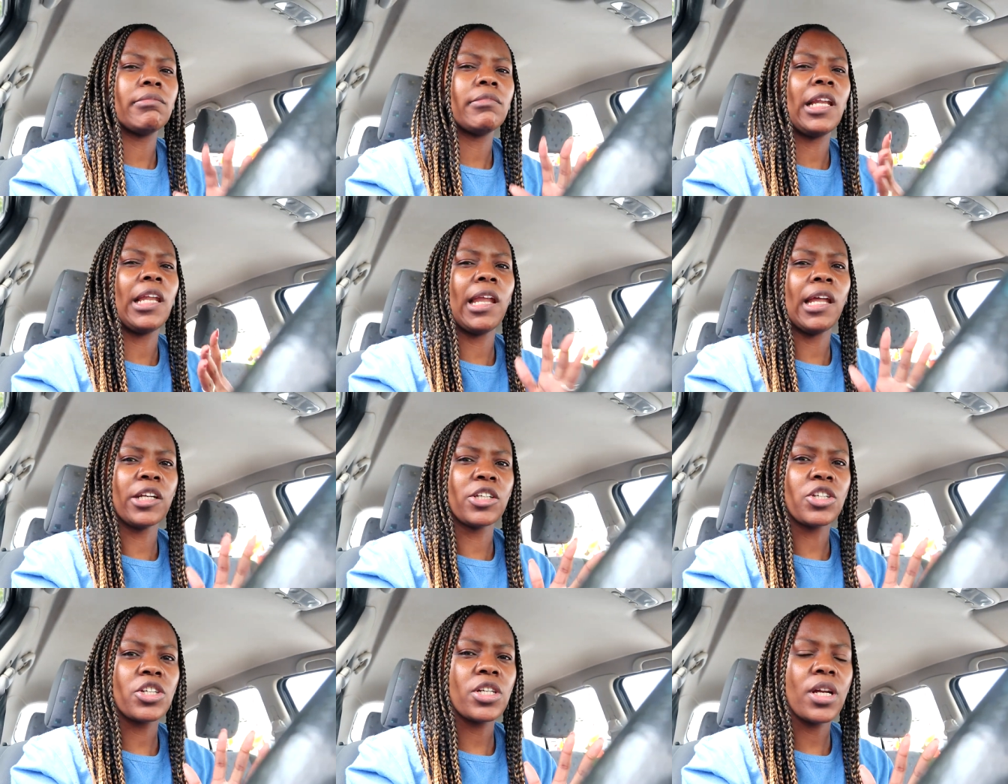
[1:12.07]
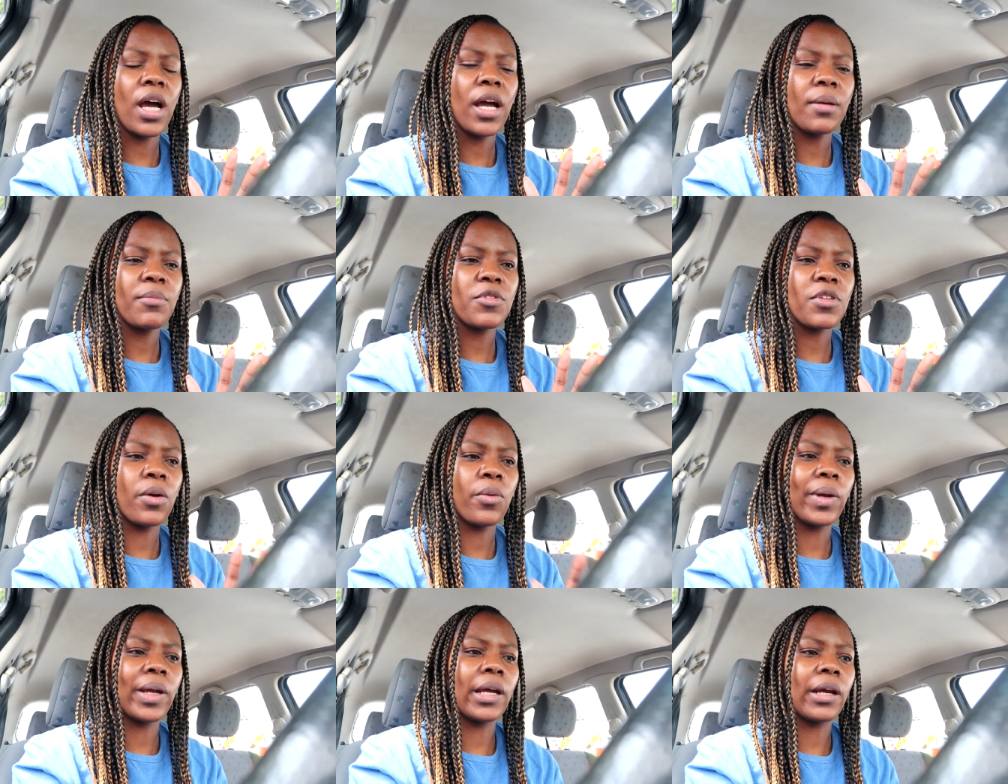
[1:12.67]
lunchtime
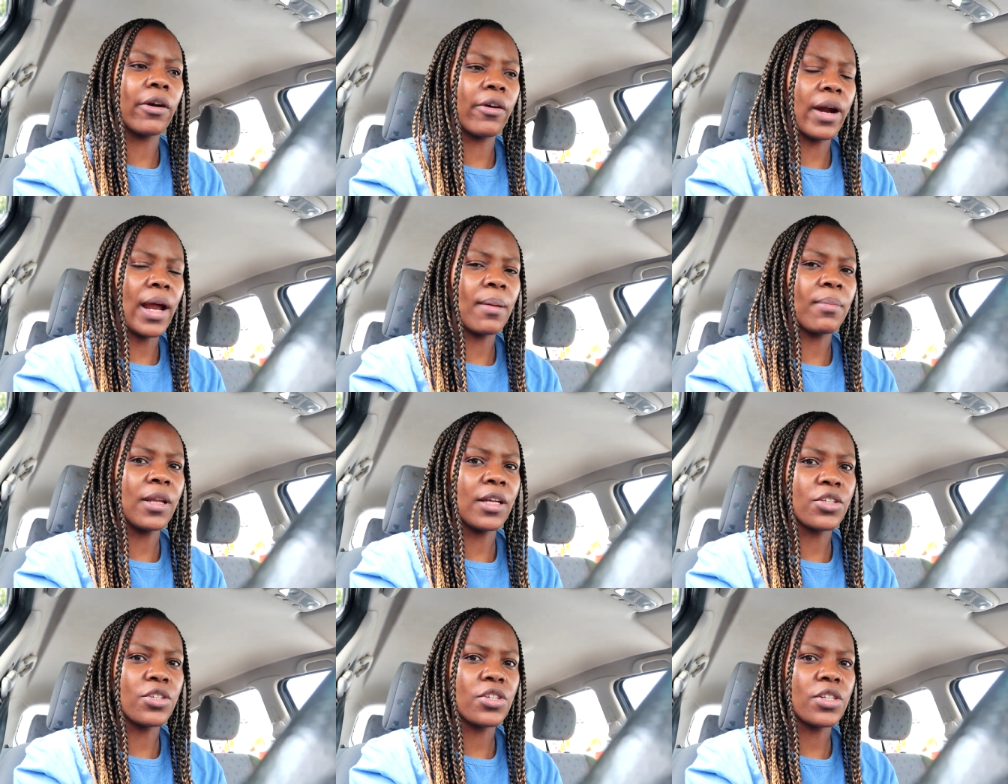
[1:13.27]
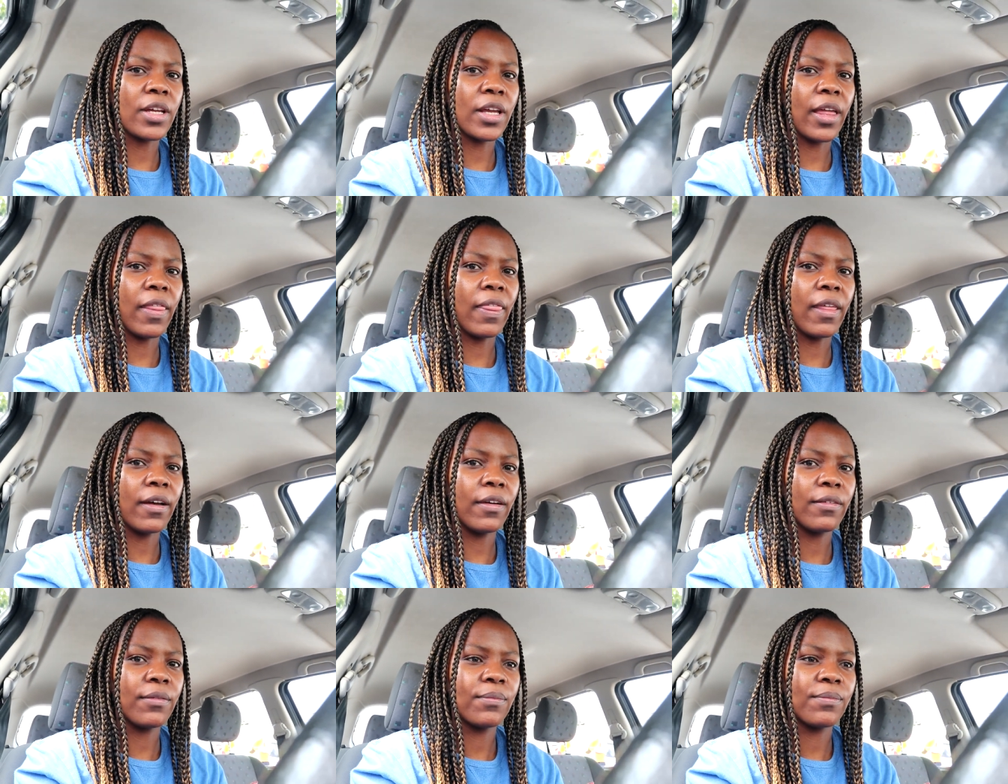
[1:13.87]
so that we can grab lunch
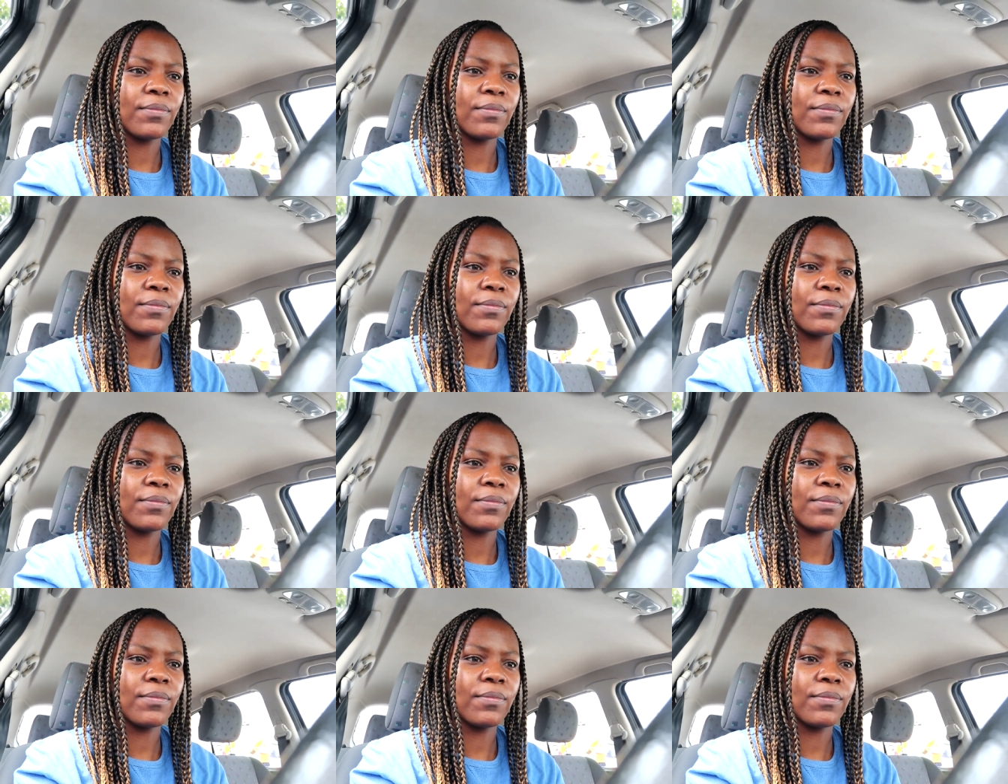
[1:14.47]
together.